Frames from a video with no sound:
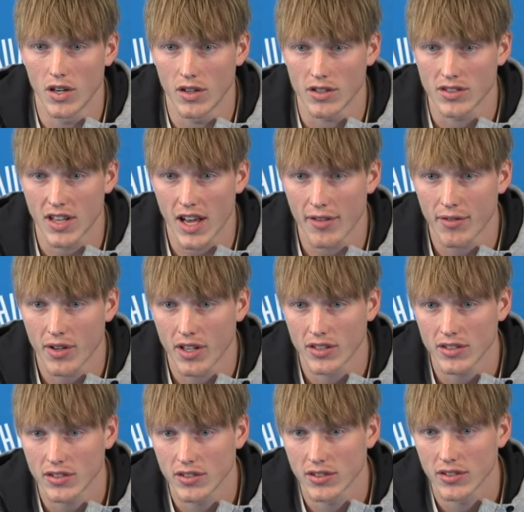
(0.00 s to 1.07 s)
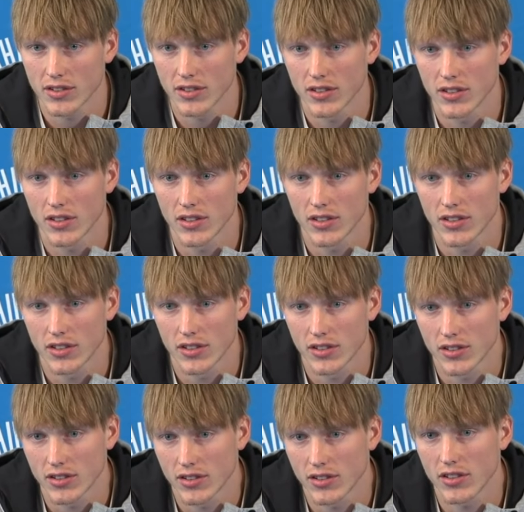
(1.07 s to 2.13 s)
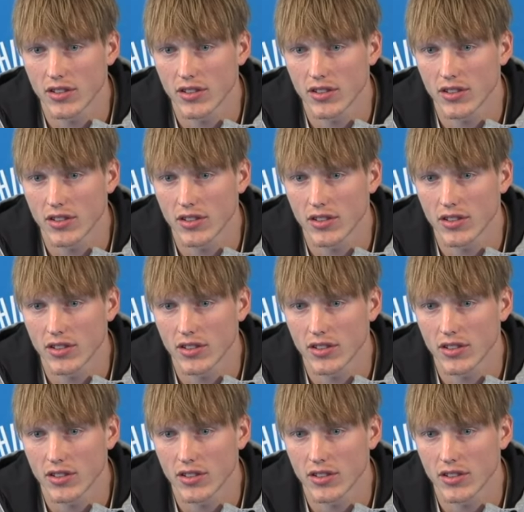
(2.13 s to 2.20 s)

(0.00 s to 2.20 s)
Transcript: Staff wise? Oh, like players.